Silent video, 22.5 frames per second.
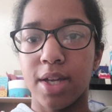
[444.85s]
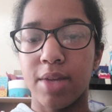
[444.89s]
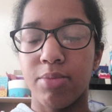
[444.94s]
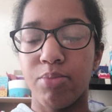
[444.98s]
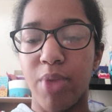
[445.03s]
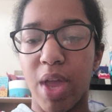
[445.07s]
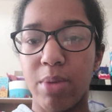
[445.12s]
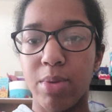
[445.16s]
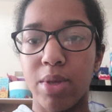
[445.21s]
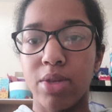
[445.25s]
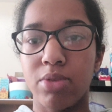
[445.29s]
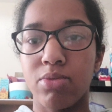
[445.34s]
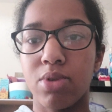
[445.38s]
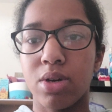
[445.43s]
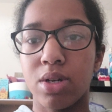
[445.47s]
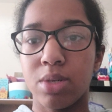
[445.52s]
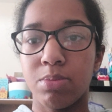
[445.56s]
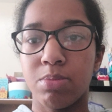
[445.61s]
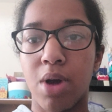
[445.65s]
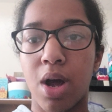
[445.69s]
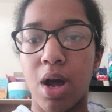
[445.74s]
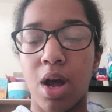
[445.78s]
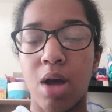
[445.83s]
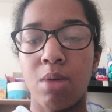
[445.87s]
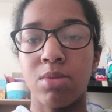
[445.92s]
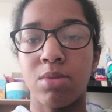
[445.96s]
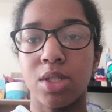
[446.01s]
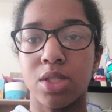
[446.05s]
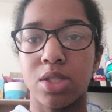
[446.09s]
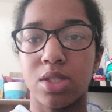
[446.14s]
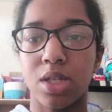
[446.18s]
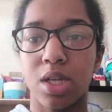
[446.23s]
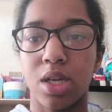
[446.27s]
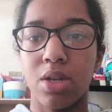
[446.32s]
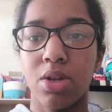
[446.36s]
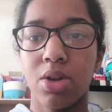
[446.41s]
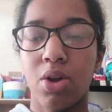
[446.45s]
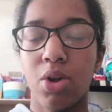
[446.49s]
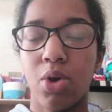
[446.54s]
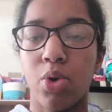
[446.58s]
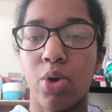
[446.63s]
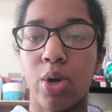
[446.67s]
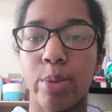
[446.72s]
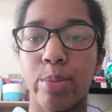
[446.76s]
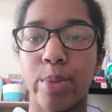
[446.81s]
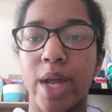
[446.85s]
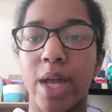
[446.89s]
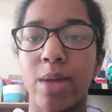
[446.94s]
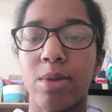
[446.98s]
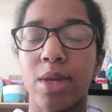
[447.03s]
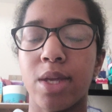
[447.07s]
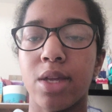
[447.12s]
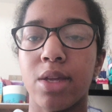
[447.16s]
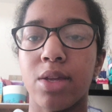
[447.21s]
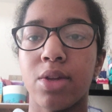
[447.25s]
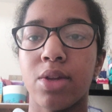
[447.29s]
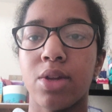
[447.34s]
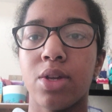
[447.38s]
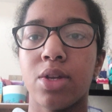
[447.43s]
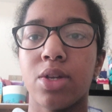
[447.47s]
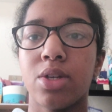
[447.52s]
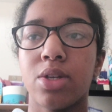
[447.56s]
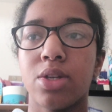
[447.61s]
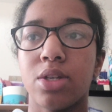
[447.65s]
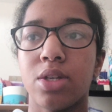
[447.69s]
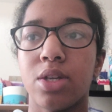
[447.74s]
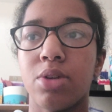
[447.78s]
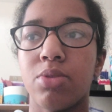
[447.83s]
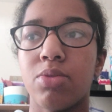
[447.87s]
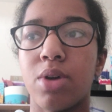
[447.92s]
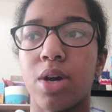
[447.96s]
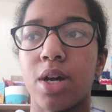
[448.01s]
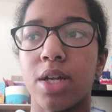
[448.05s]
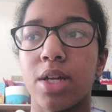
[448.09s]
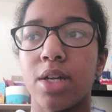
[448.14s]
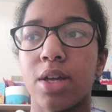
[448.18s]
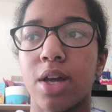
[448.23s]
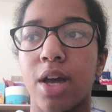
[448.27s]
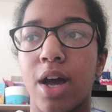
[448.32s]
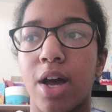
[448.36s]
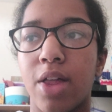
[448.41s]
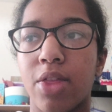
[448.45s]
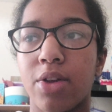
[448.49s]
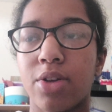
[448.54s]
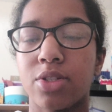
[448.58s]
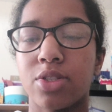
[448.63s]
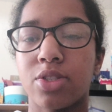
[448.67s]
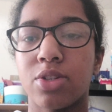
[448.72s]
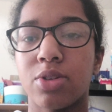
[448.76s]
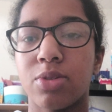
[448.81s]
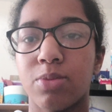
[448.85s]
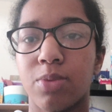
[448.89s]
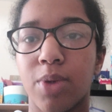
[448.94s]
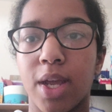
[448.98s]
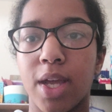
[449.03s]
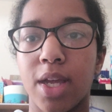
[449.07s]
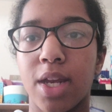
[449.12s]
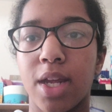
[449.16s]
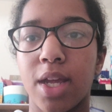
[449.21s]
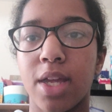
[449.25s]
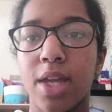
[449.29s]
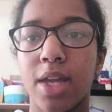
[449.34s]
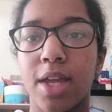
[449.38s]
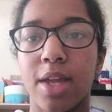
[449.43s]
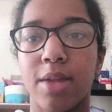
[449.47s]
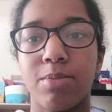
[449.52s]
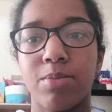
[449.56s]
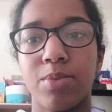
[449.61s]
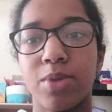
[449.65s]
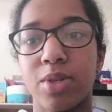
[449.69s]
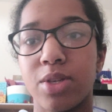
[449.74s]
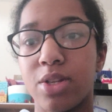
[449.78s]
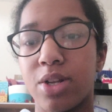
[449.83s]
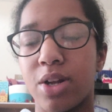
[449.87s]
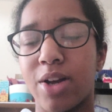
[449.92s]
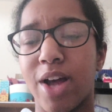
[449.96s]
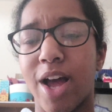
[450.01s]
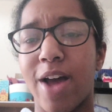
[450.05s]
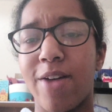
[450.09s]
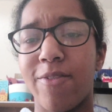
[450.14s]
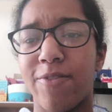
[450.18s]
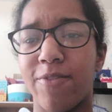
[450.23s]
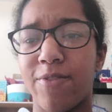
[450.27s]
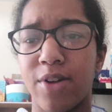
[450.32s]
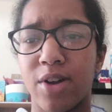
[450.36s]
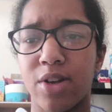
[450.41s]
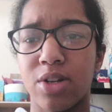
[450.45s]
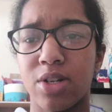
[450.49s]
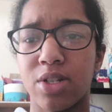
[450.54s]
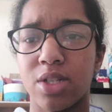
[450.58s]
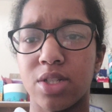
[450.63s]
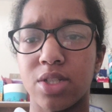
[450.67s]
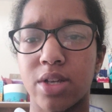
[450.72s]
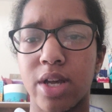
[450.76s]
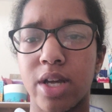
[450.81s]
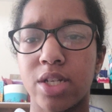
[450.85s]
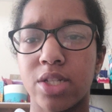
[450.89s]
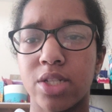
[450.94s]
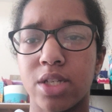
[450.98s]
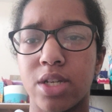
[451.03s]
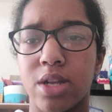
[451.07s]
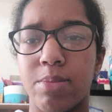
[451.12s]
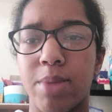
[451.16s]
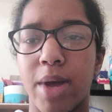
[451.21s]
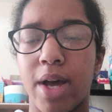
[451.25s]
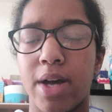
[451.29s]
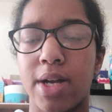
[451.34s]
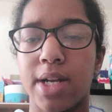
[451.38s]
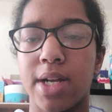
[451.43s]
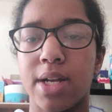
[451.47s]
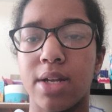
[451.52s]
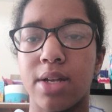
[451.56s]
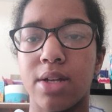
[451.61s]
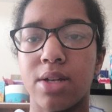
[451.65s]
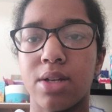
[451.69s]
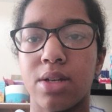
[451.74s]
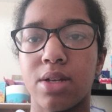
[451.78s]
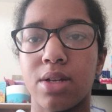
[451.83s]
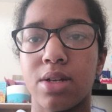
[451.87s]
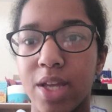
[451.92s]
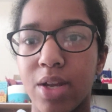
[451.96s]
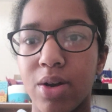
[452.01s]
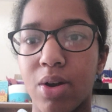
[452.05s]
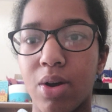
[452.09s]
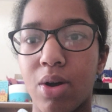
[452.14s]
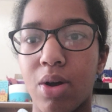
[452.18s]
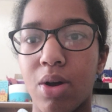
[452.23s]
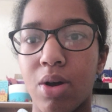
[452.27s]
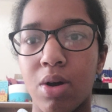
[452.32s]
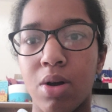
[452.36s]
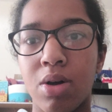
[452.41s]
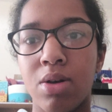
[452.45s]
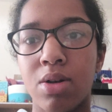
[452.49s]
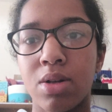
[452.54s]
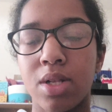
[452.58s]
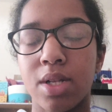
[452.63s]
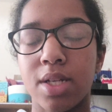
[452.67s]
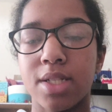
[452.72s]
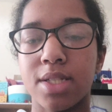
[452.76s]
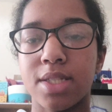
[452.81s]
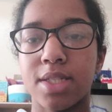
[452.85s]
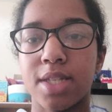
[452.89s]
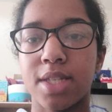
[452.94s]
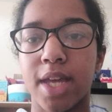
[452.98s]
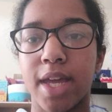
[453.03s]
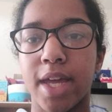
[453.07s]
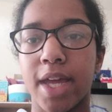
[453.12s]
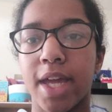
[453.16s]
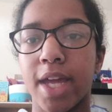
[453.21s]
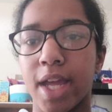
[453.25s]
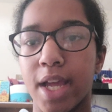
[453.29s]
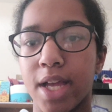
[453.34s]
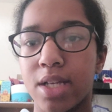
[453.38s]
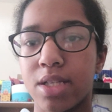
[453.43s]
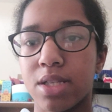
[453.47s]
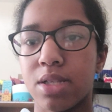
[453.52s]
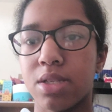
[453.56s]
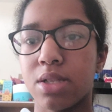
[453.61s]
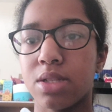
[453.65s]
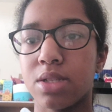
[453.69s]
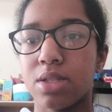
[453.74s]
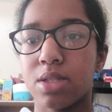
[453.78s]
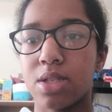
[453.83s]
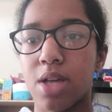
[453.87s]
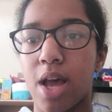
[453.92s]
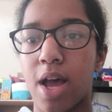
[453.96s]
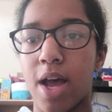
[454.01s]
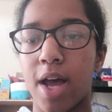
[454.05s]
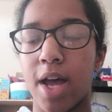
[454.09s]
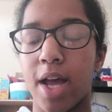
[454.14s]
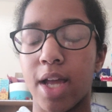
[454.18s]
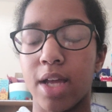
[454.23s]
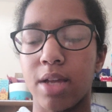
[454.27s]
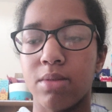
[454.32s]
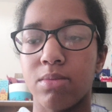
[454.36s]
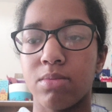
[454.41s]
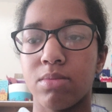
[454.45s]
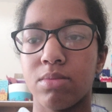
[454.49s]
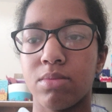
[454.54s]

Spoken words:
Maybe you want to publish it, or maybe you want others to read it and, have further discussion about it. It all takes time.